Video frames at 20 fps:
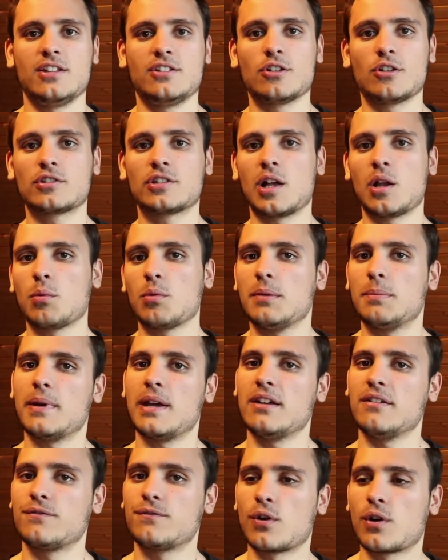in total we
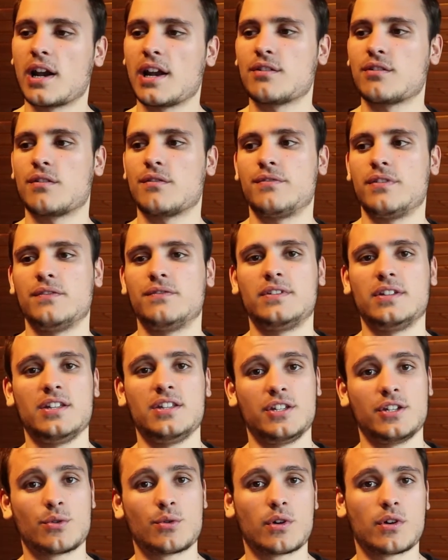pay
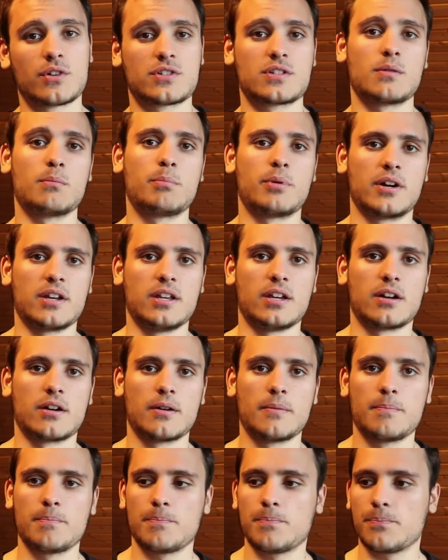450 euros per year.